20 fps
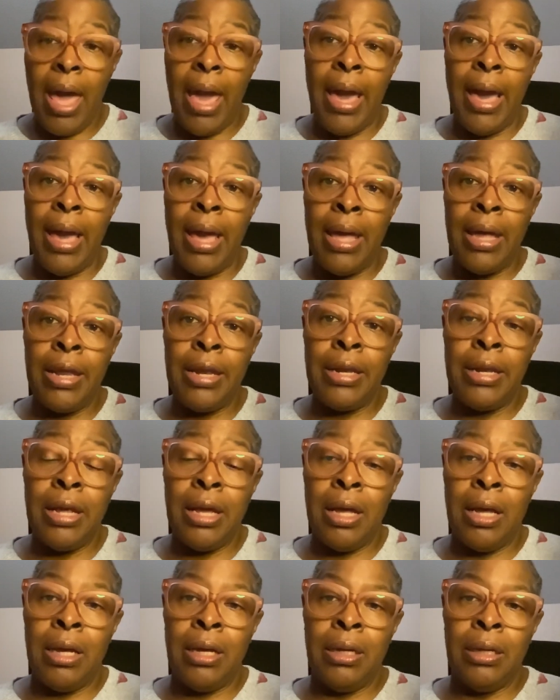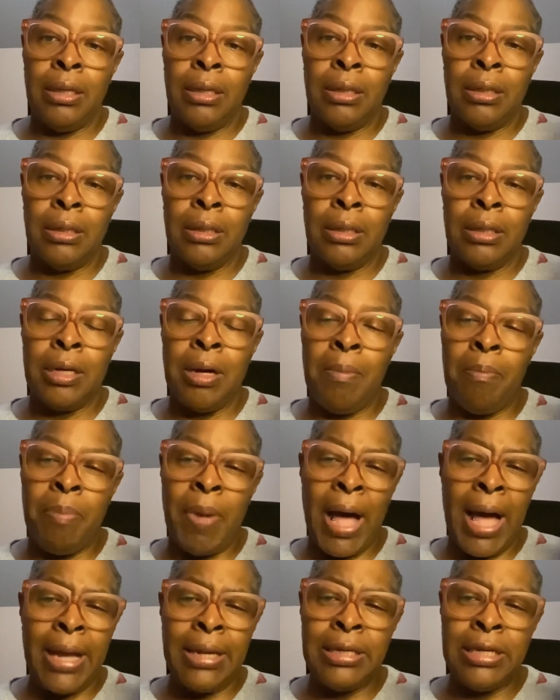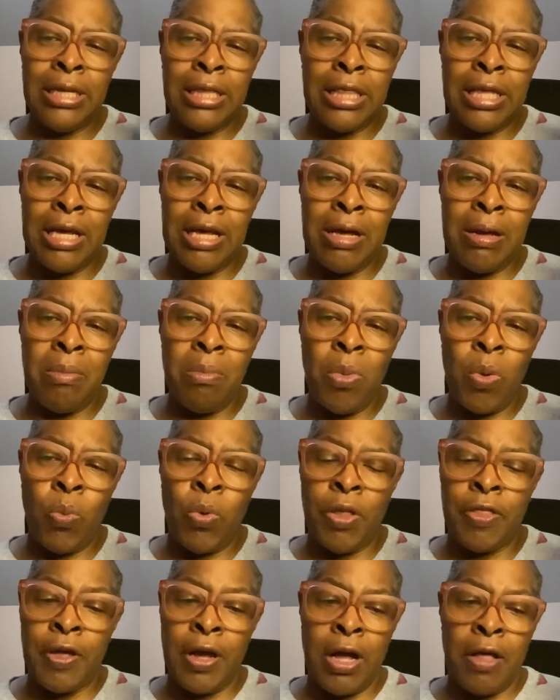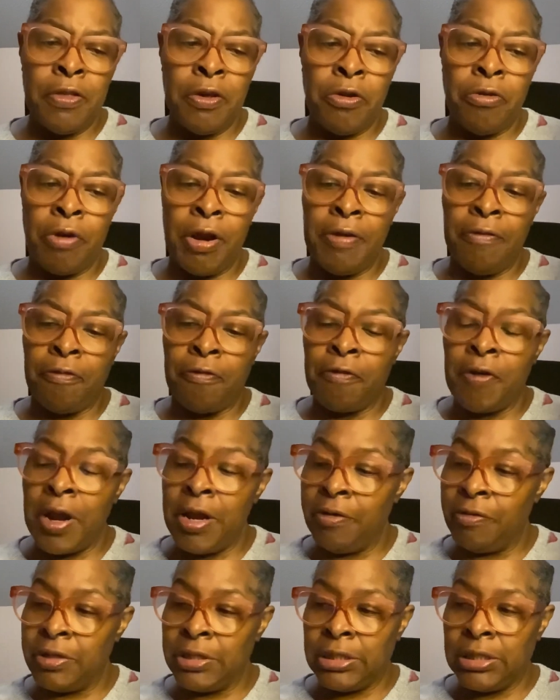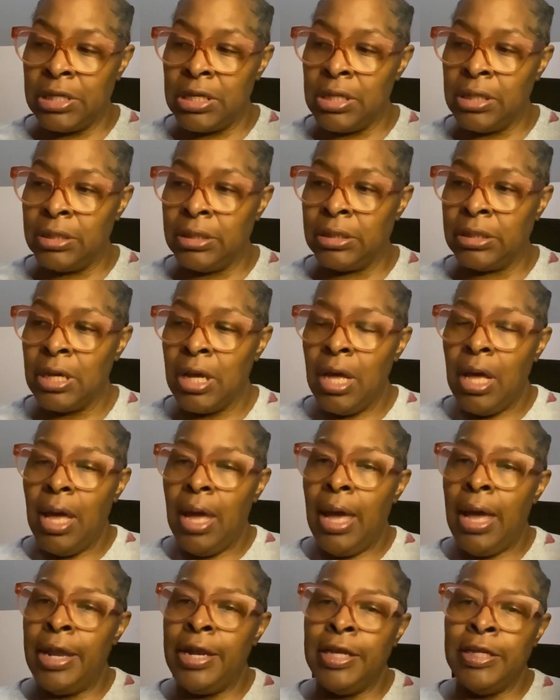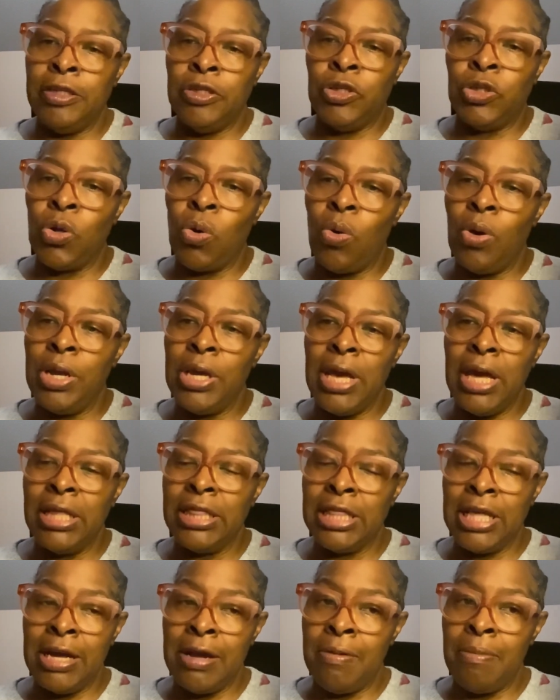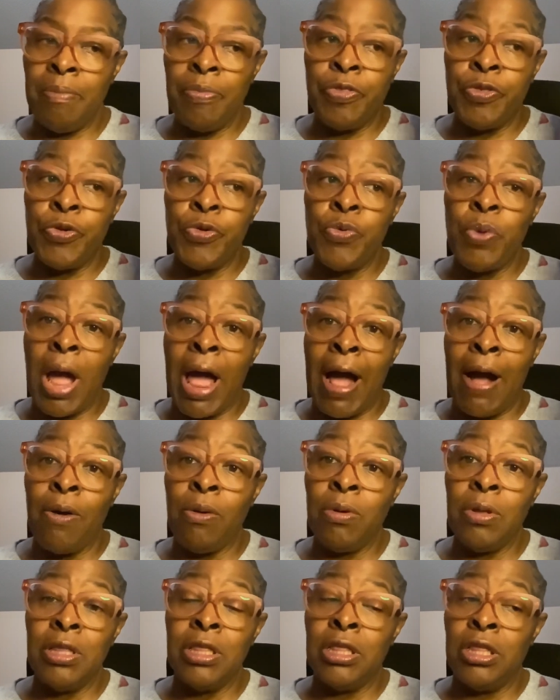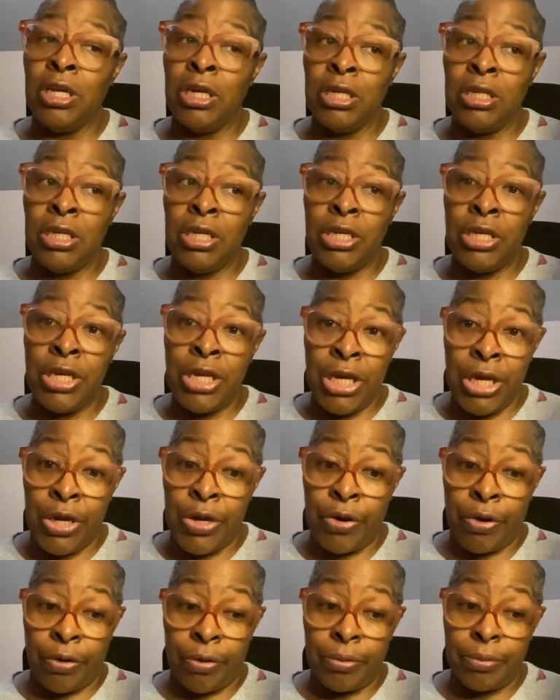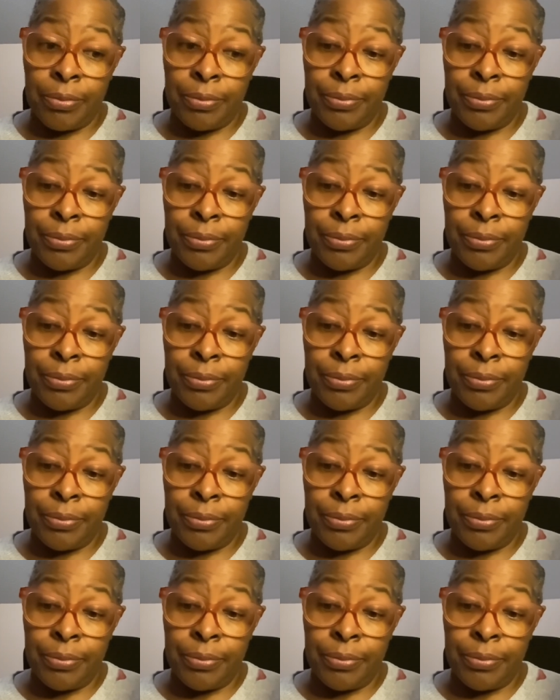and combining them with other great fragrances and enjoying them throughout the year.